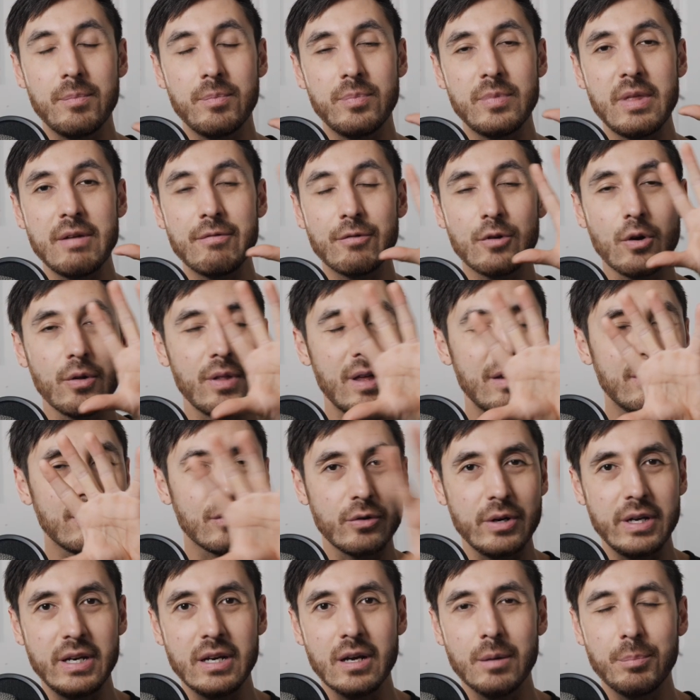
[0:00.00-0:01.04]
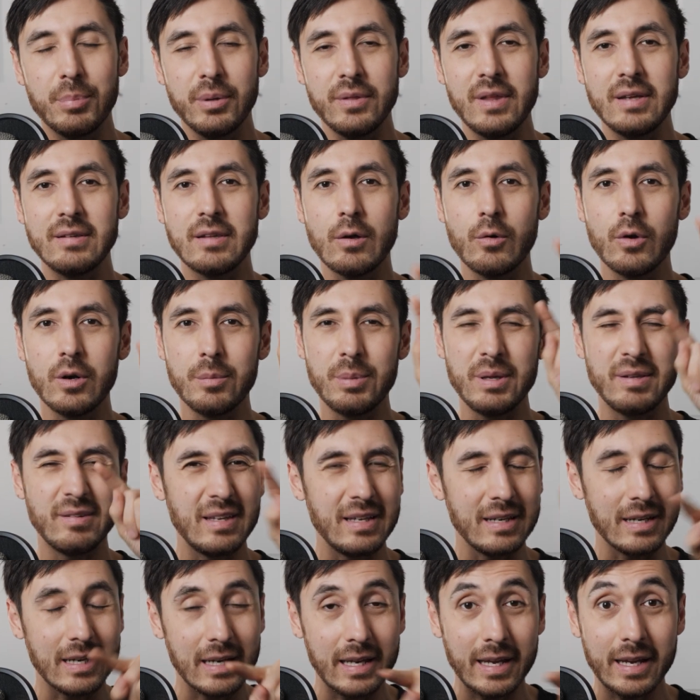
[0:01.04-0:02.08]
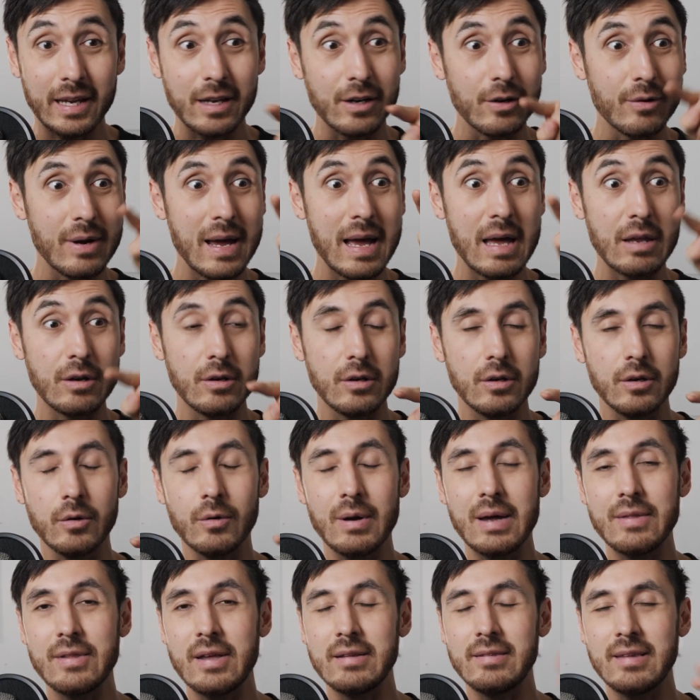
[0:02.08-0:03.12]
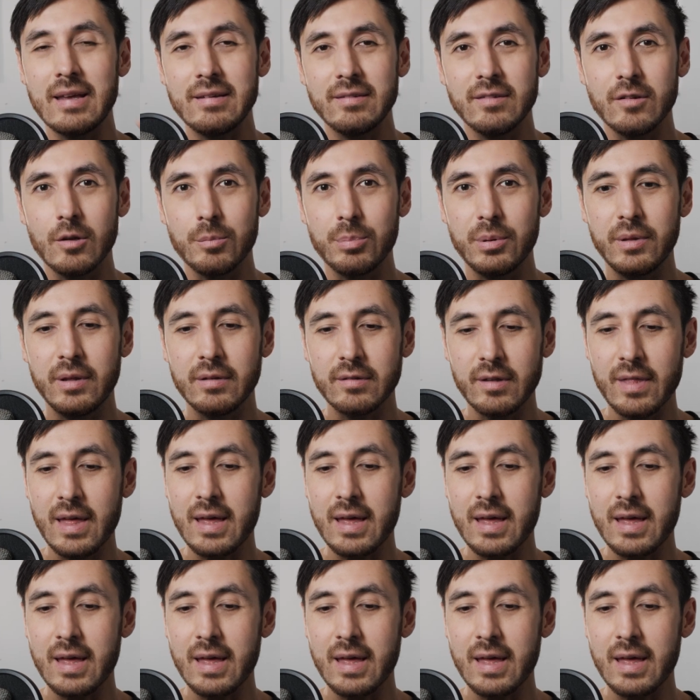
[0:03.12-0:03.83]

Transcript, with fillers: they've got their screen up and they don't want to be seen clicking around their desktop and things like